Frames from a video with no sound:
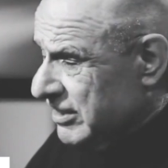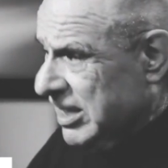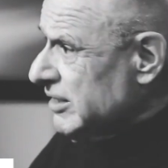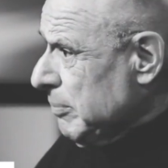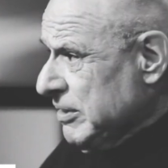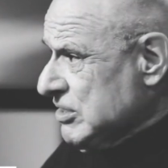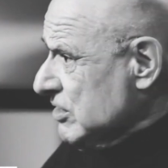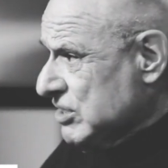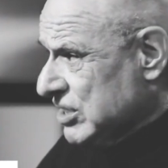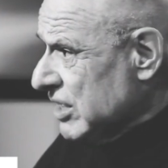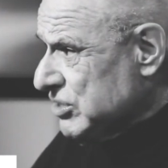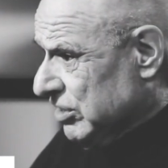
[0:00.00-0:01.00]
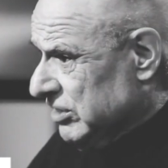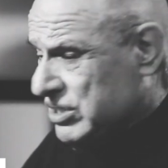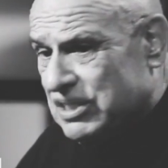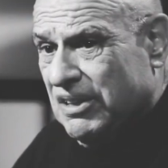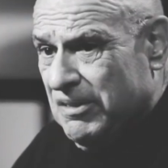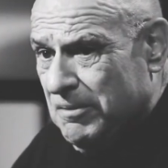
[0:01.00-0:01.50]
not to be
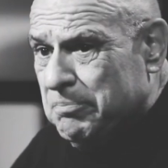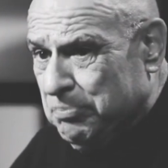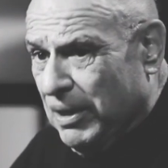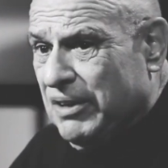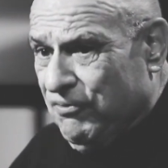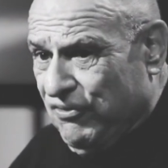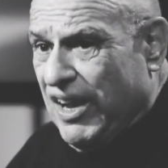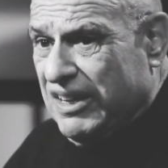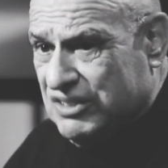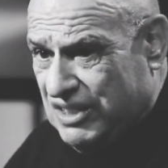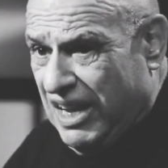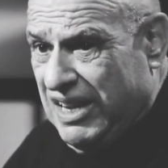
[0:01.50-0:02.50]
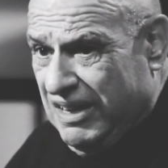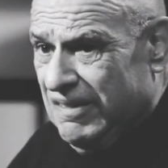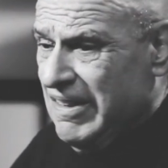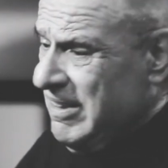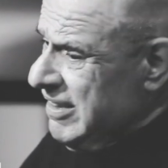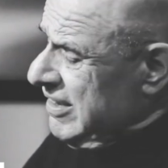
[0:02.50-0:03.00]
sensationalist, but in fact saying,